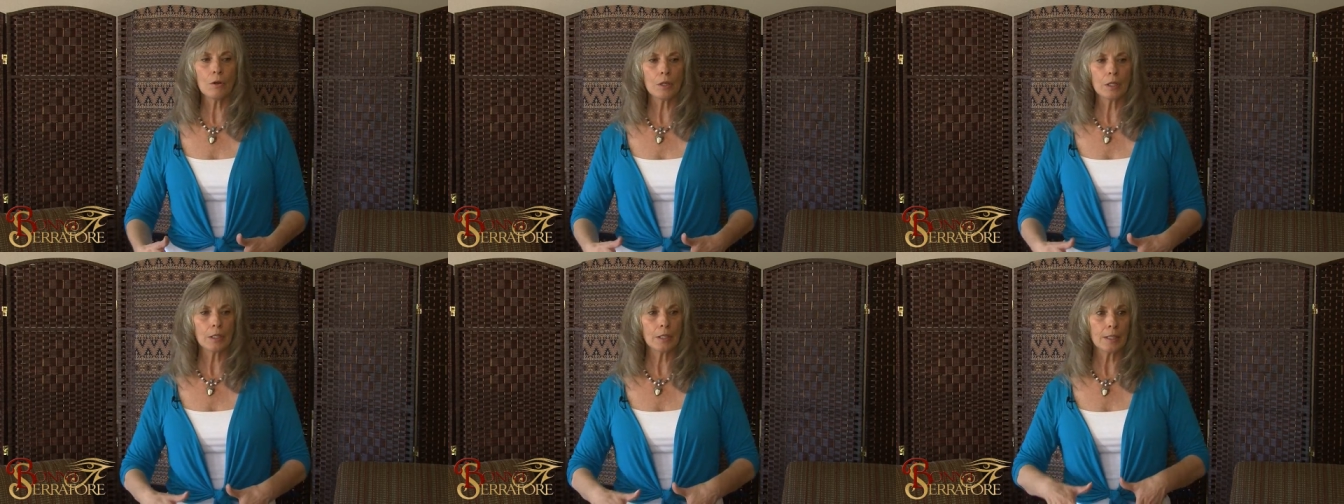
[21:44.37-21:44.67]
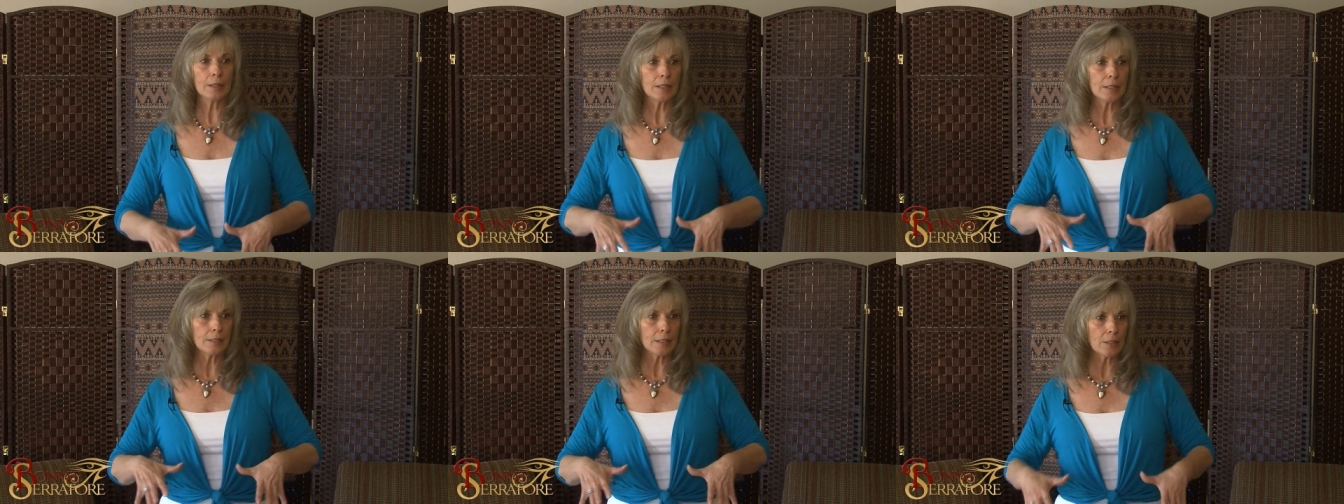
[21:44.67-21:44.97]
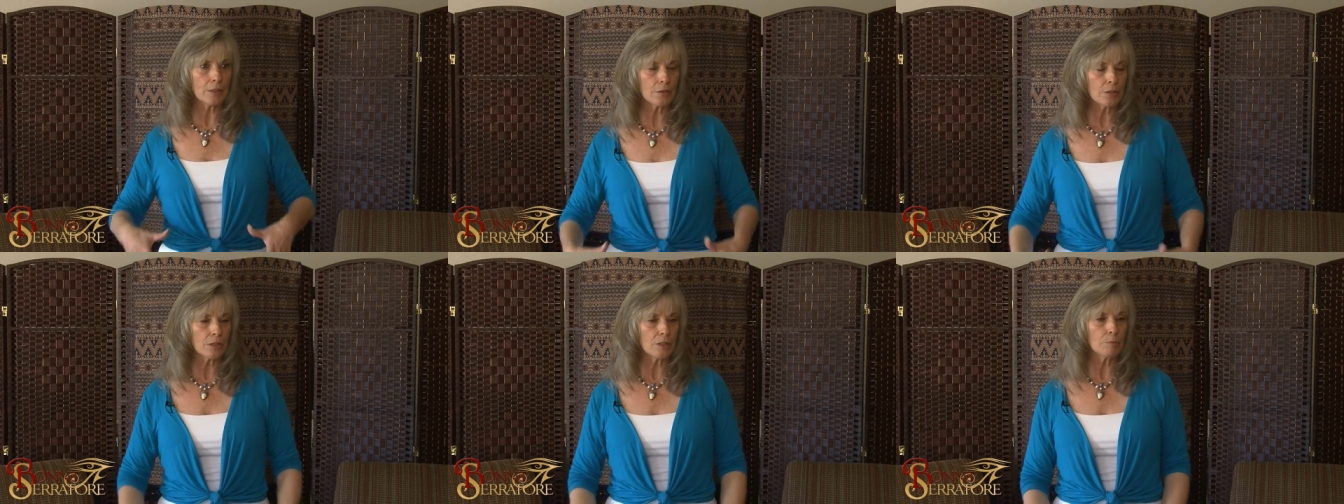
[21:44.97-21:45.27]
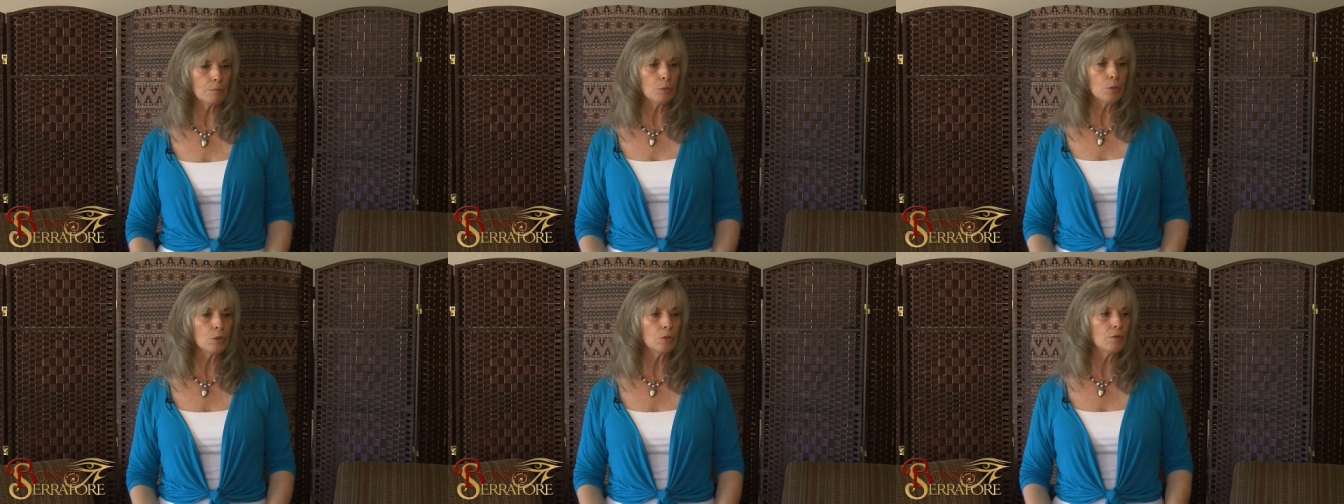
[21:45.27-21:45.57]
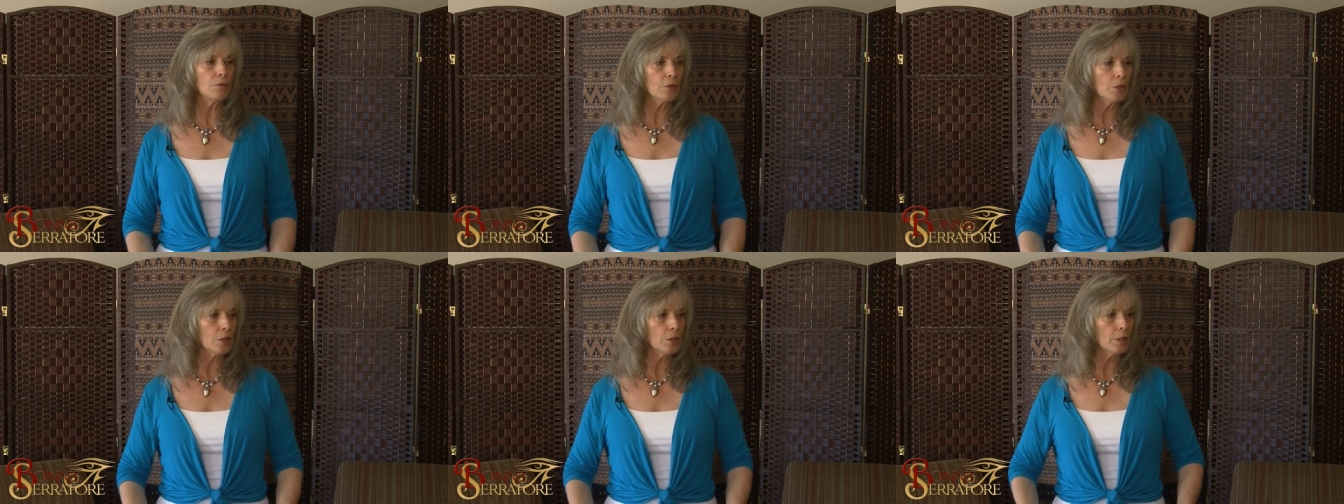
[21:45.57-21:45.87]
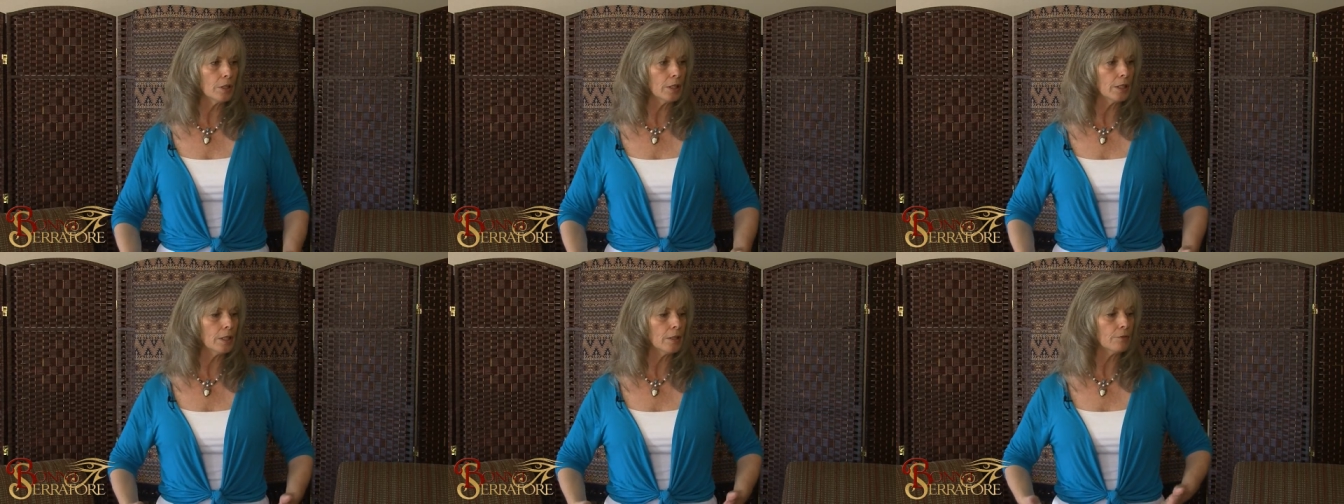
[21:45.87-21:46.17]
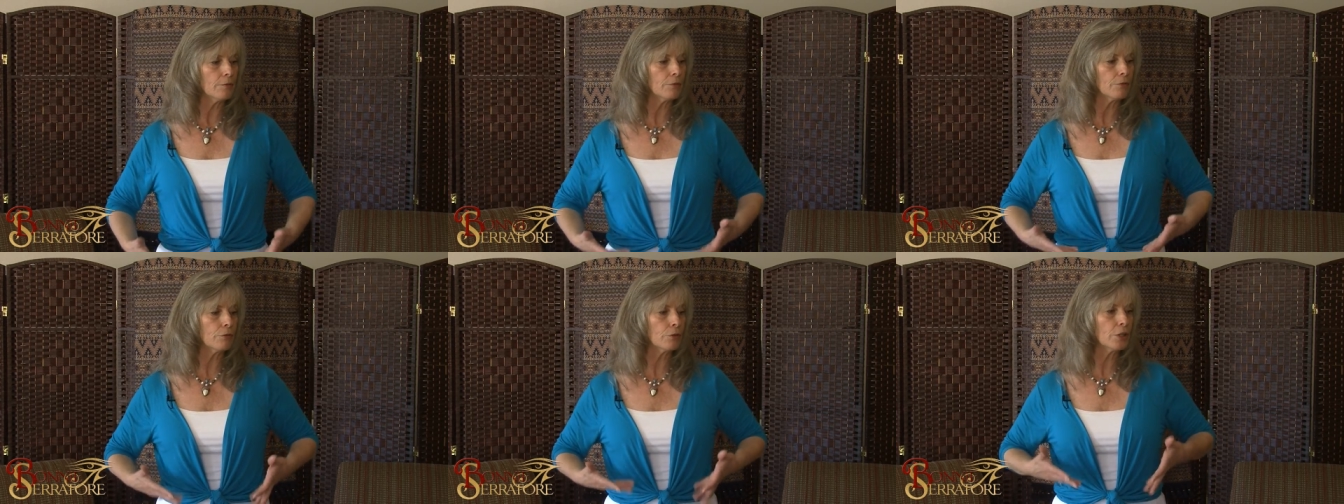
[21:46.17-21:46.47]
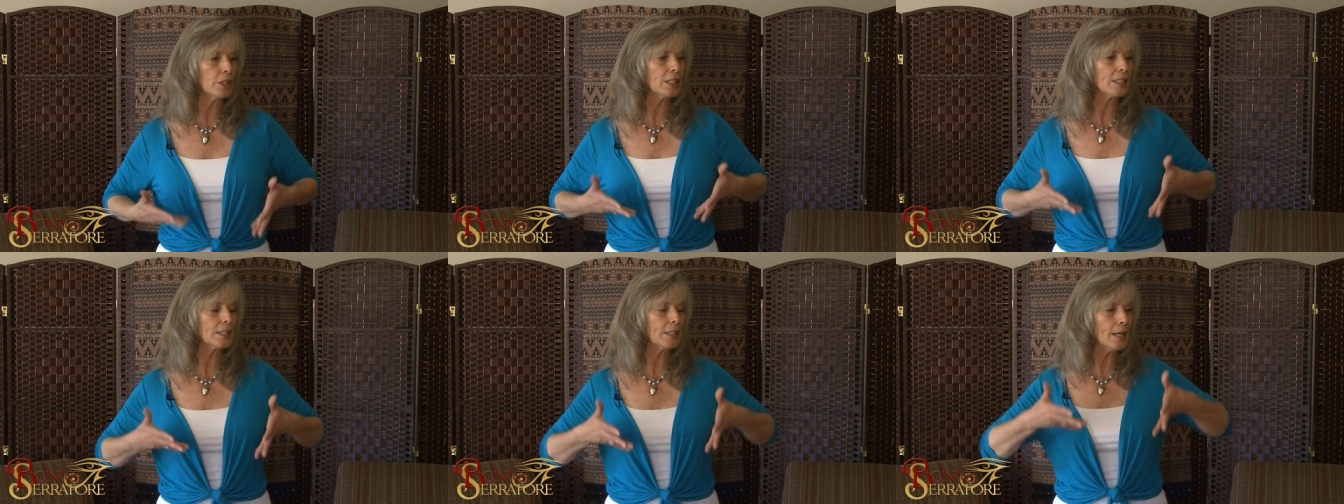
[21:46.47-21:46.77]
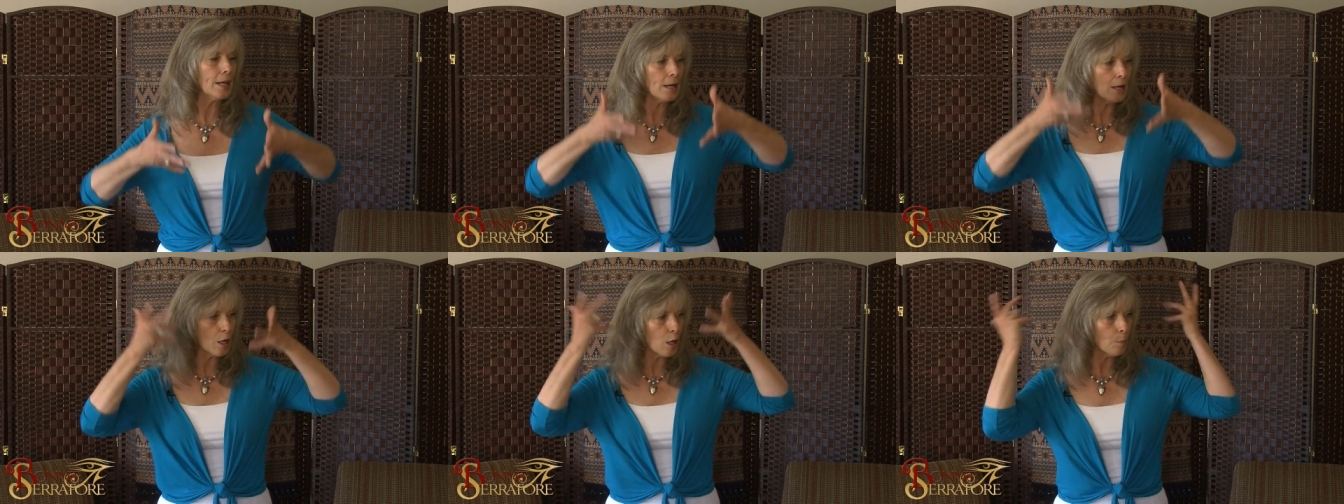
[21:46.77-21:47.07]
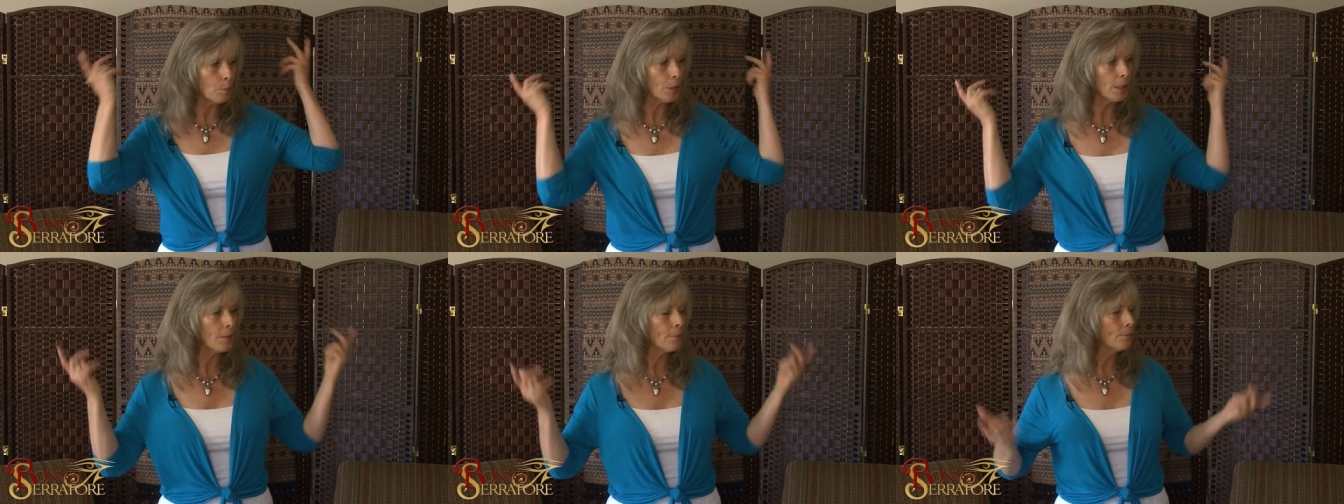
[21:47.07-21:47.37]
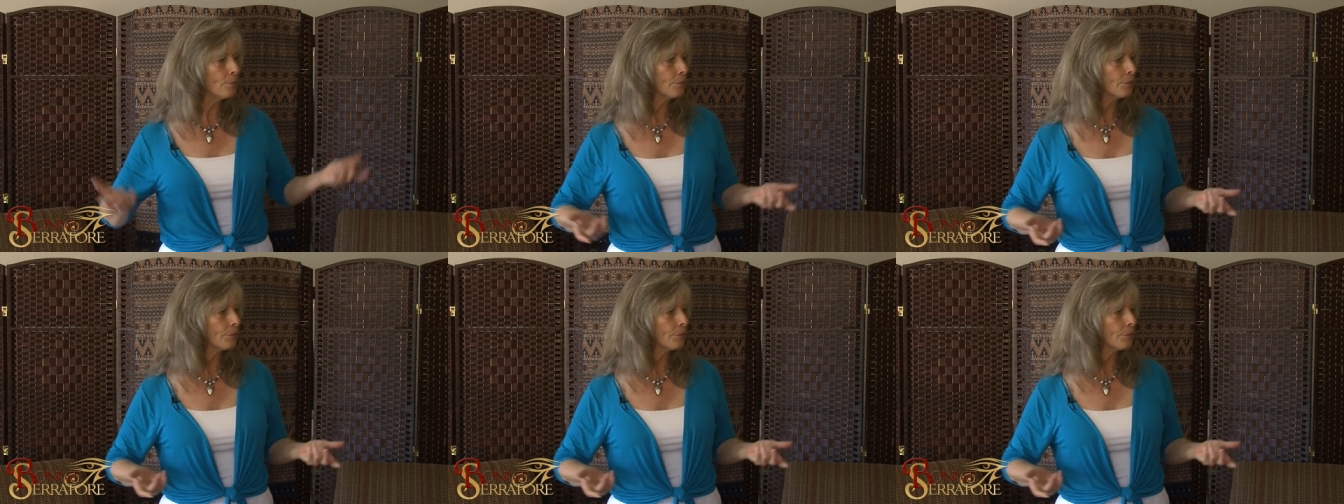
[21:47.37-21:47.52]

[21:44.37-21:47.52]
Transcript: and let these energies move, it frees up